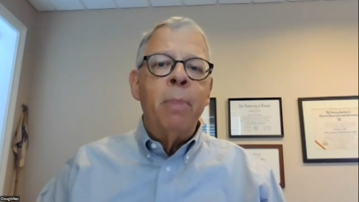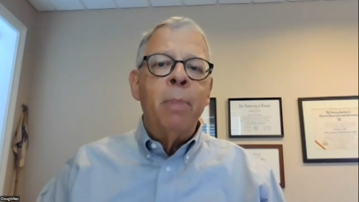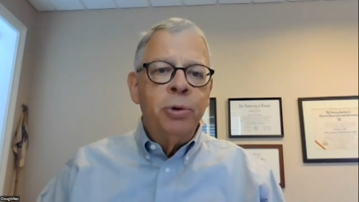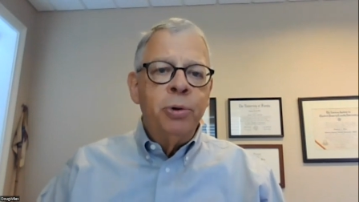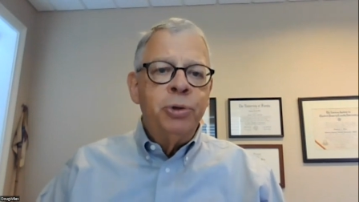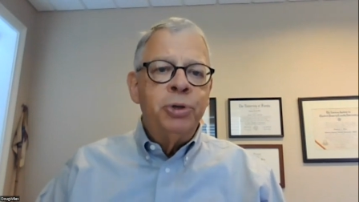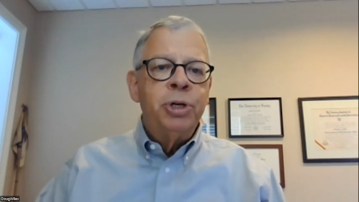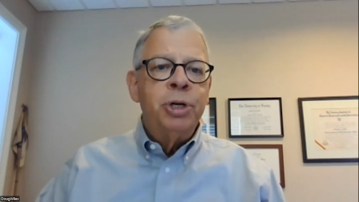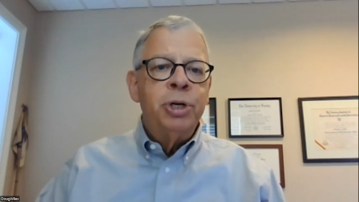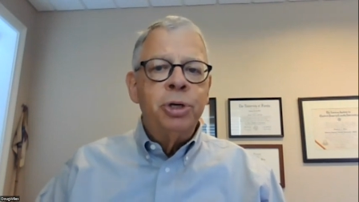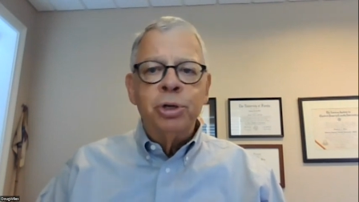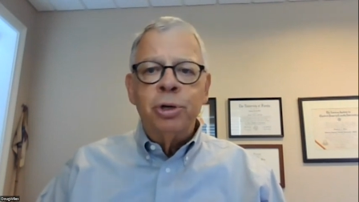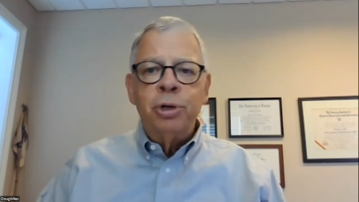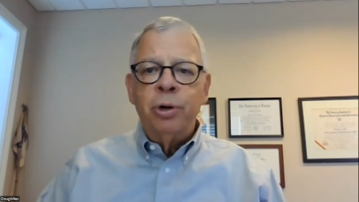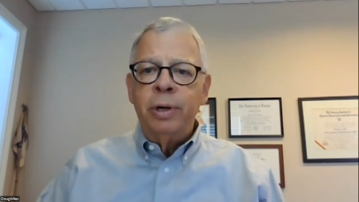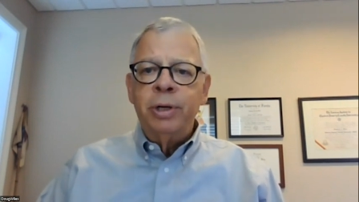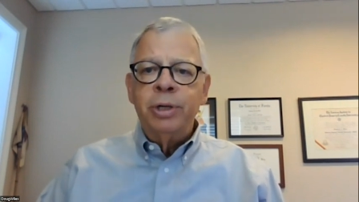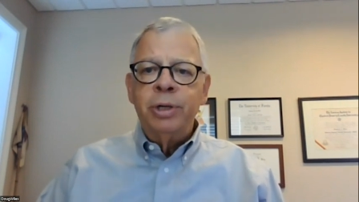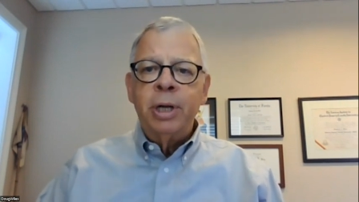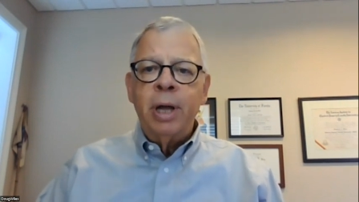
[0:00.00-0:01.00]
most
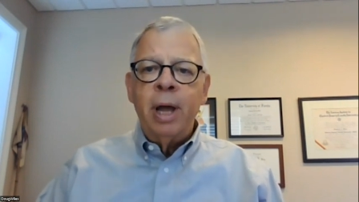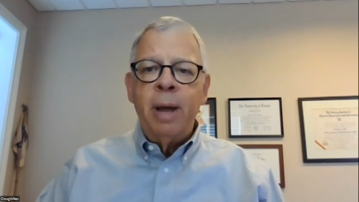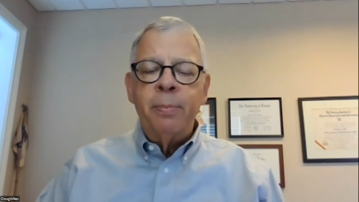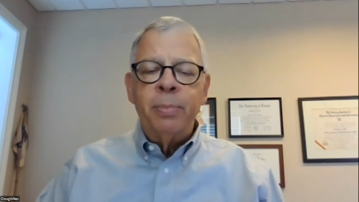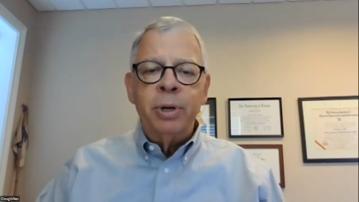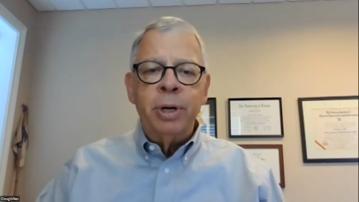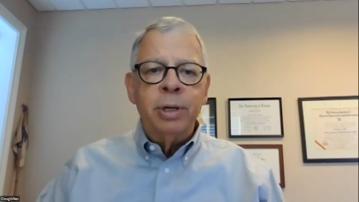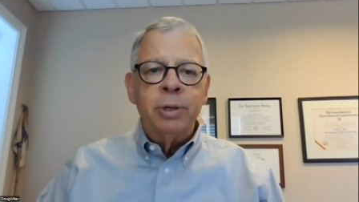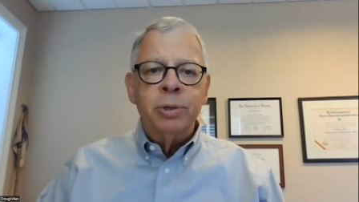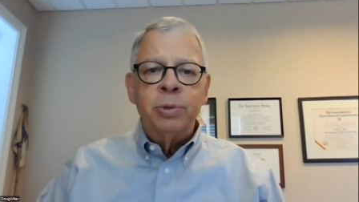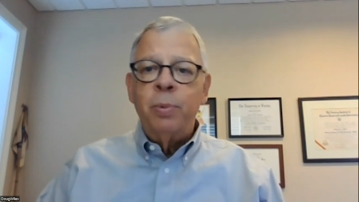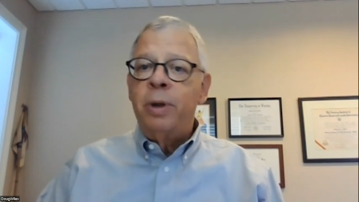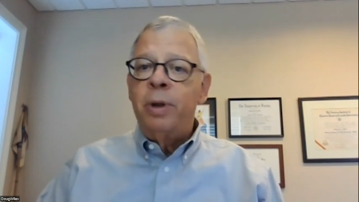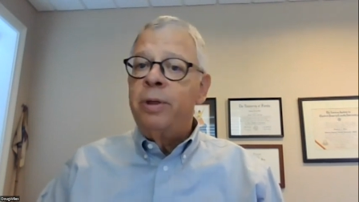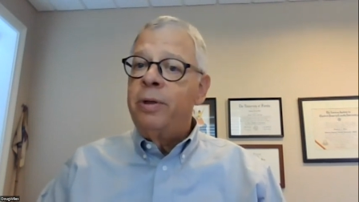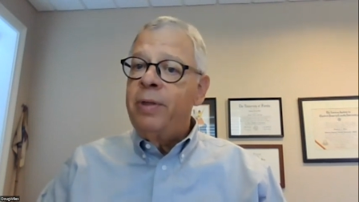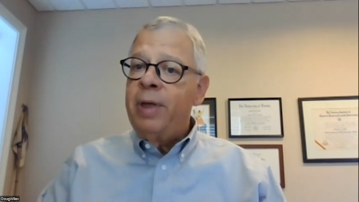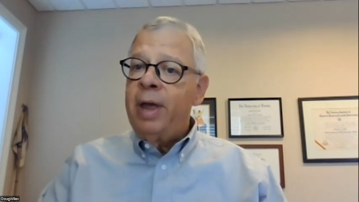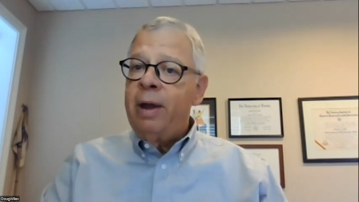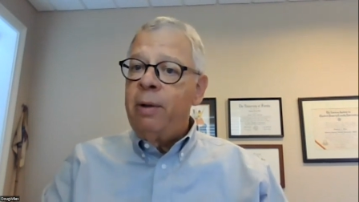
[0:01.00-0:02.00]
insurance companies,
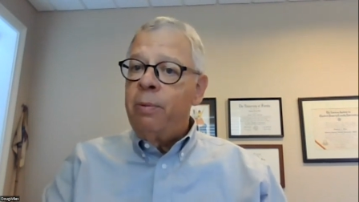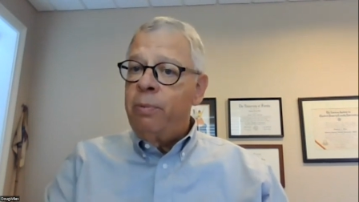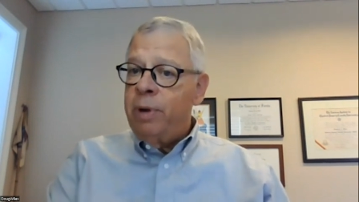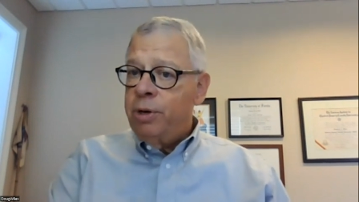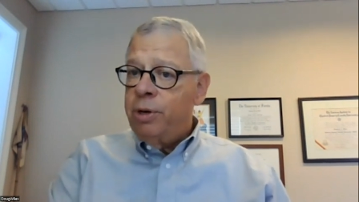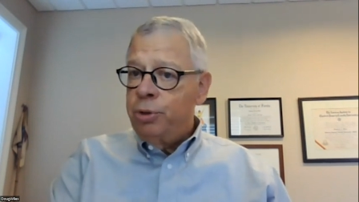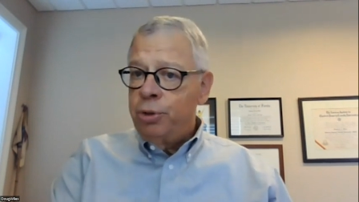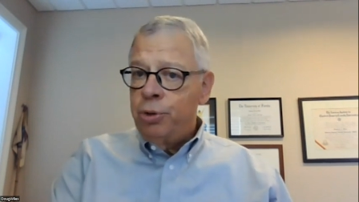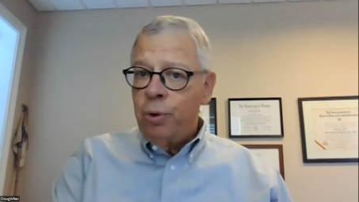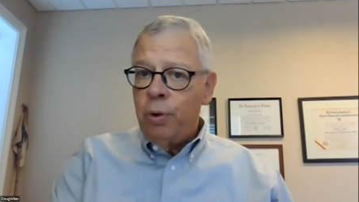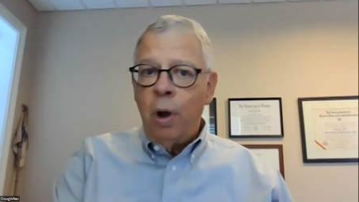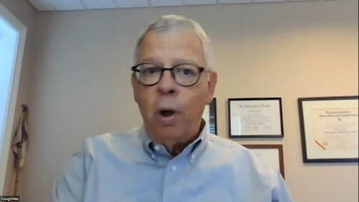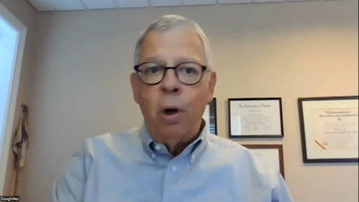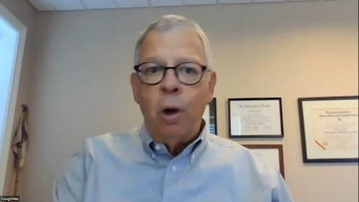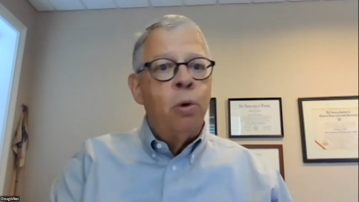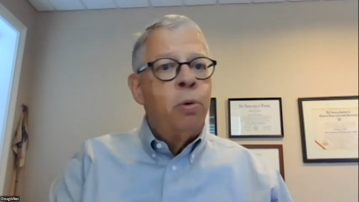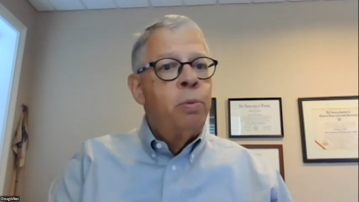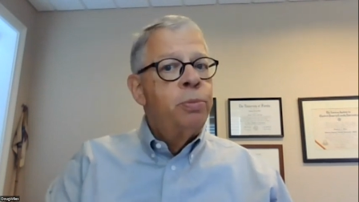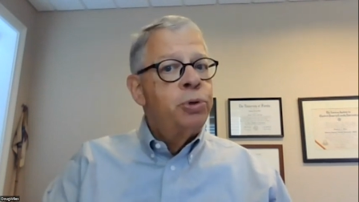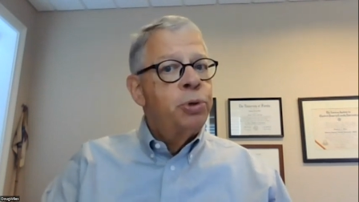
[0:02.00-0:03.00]
whether they insure
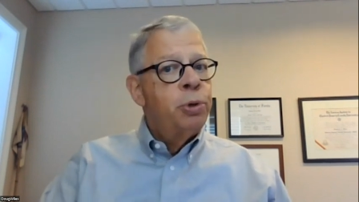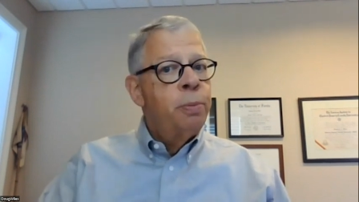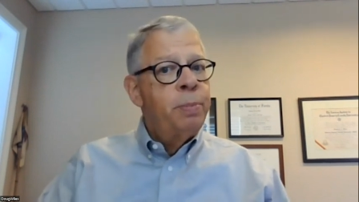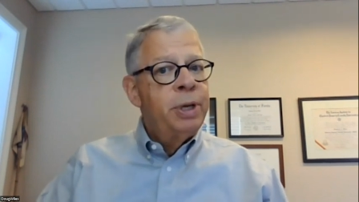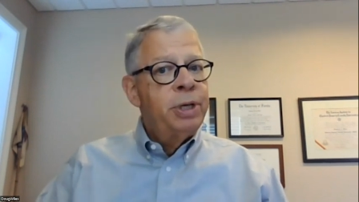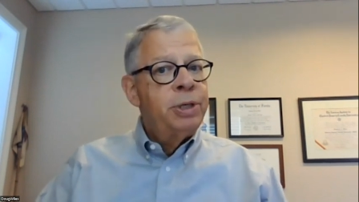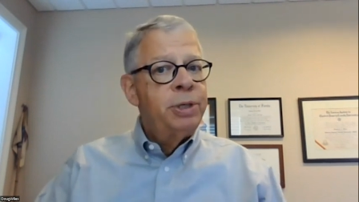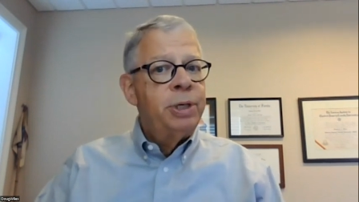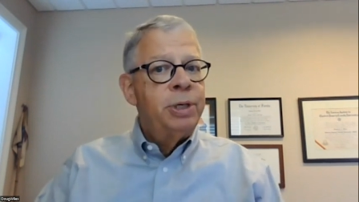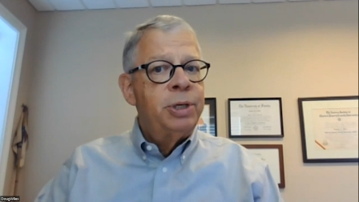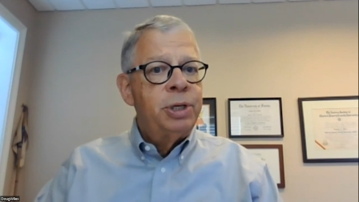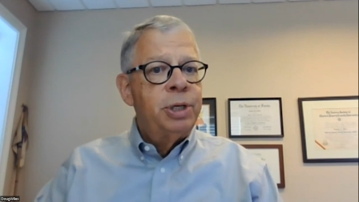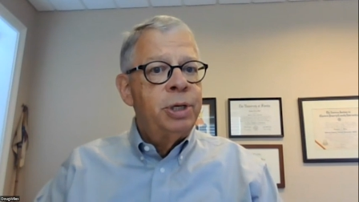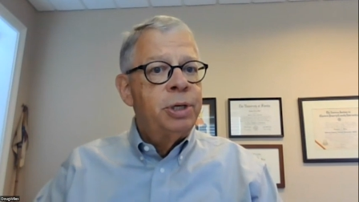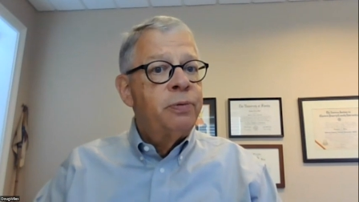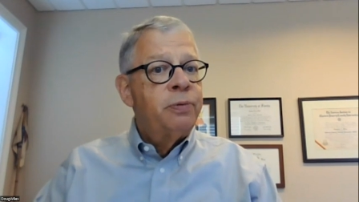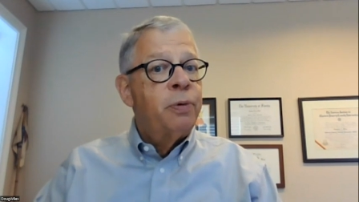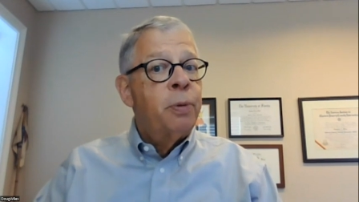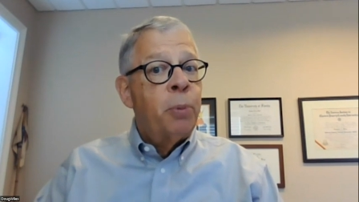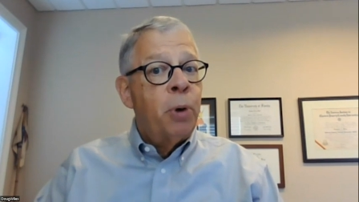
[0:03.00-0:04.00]
homes or
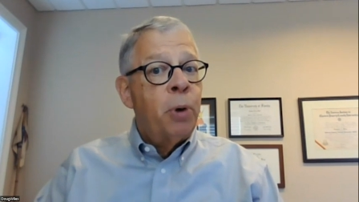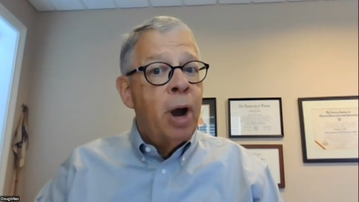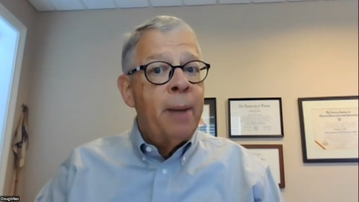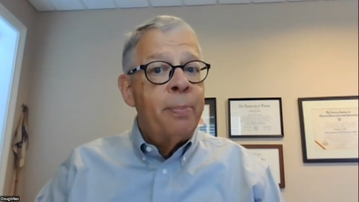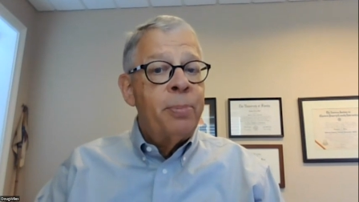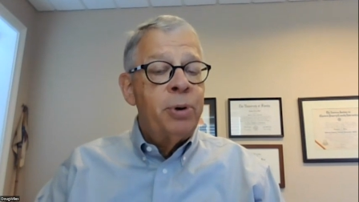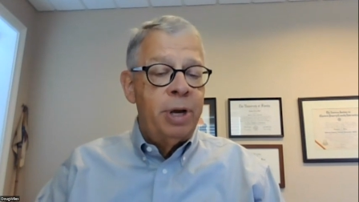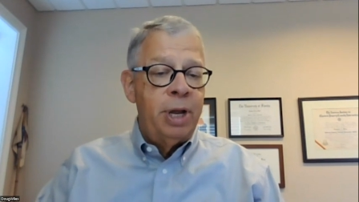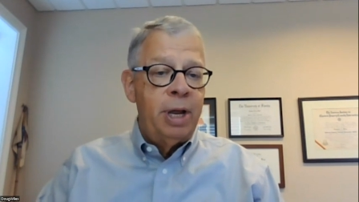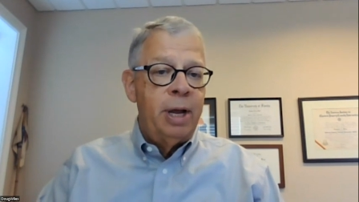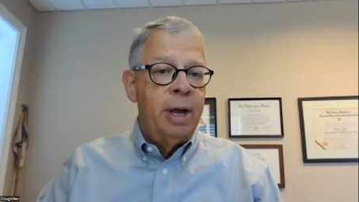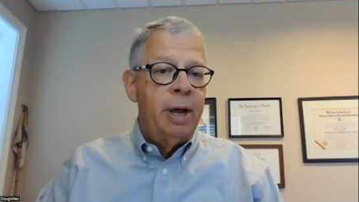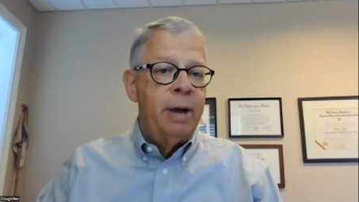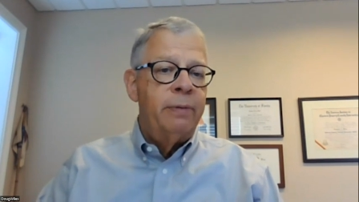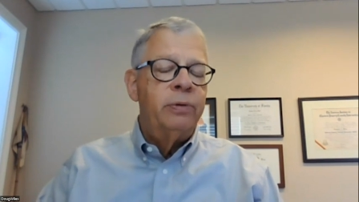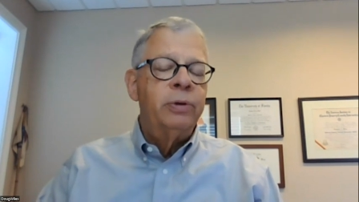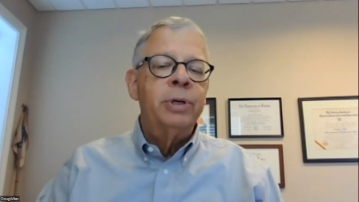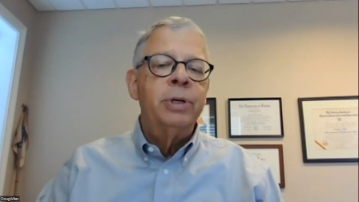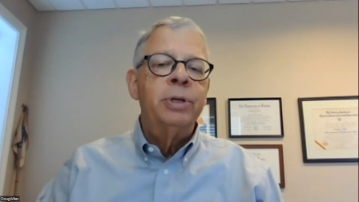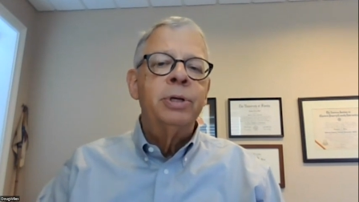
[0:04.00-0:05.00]
businesses for property
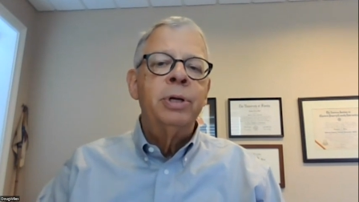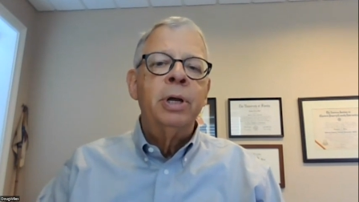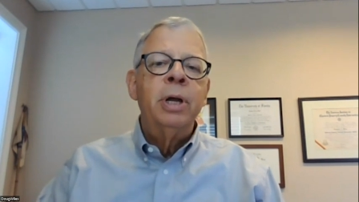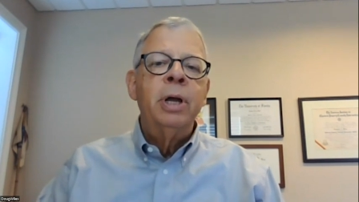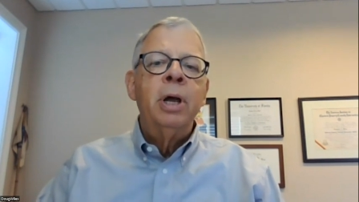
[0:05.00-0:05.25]
coverage,